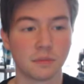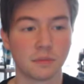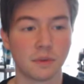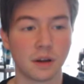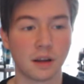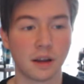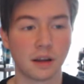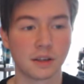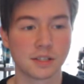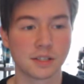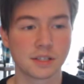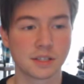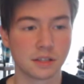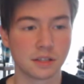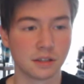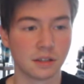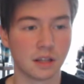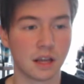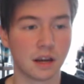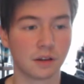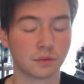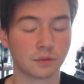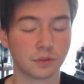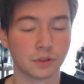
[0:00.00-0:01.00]
still
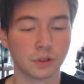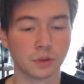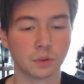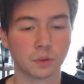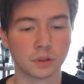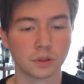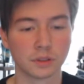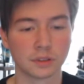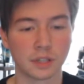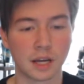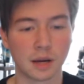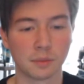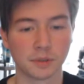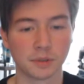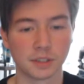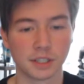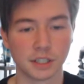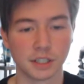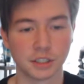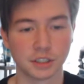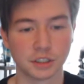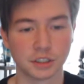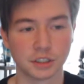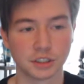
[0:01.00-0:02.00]
have real world
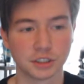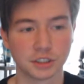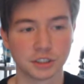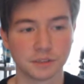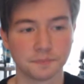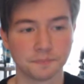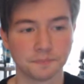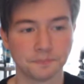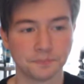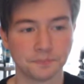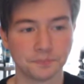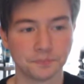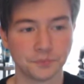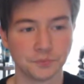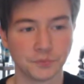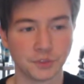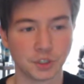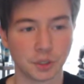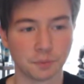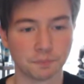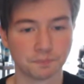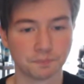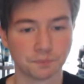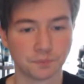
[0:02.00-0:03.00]
applications.
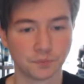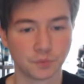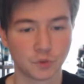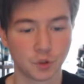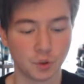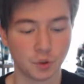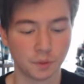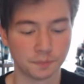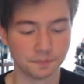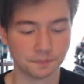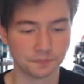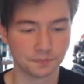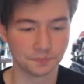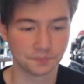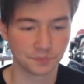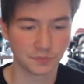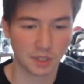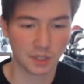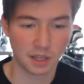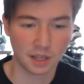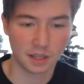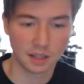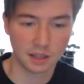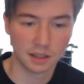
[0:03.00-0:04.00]
So cool.
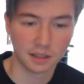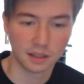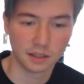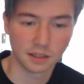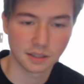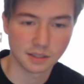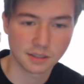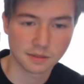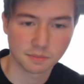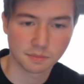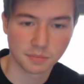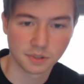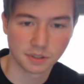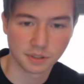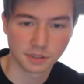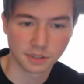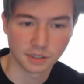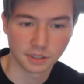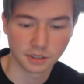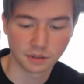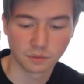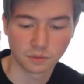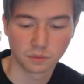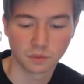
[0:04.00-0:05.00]
Let's
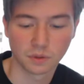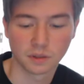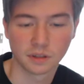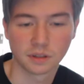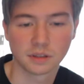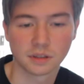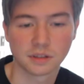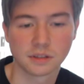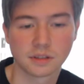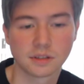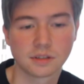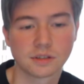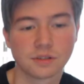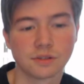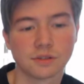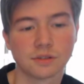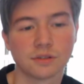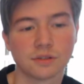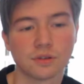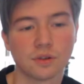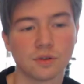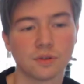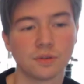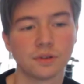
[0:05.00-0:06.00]
begin with
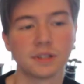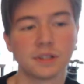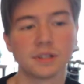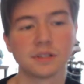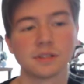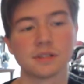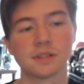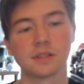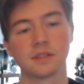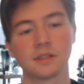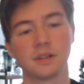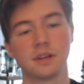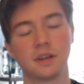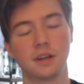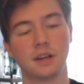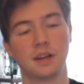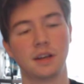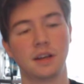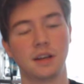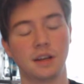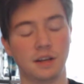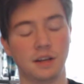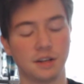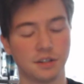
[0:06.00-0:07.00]
Sertorius.
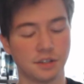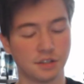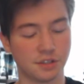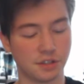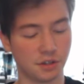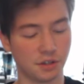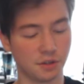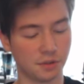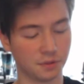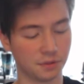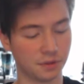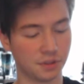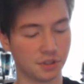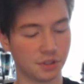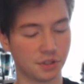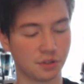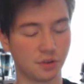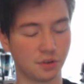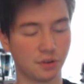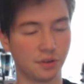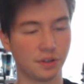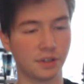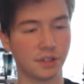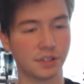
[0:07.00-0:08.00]
So
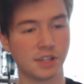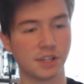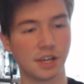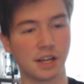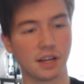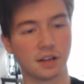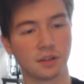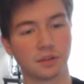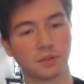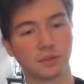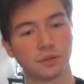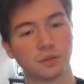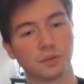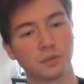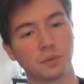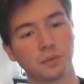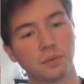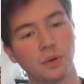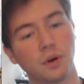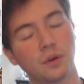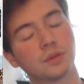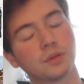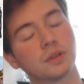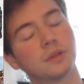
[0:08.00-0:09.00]
Sertorius and
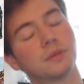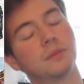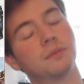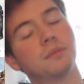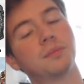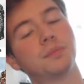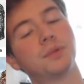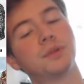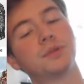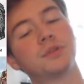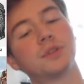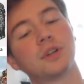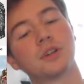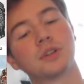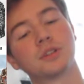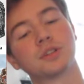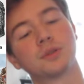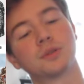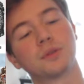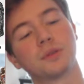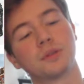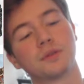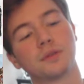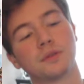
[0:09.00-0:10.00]
Plutarch
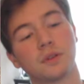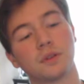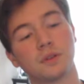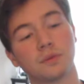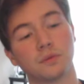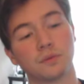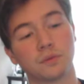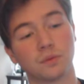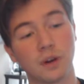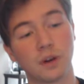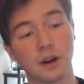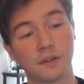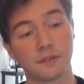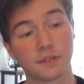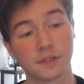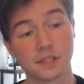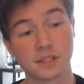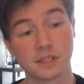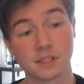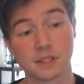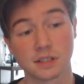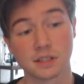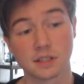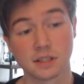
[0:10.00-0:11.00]
sort of
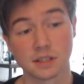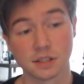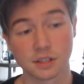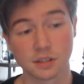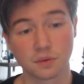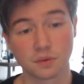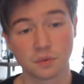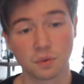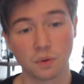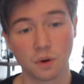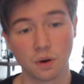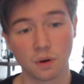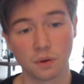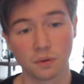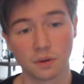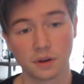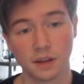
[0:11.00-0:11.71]
references this quote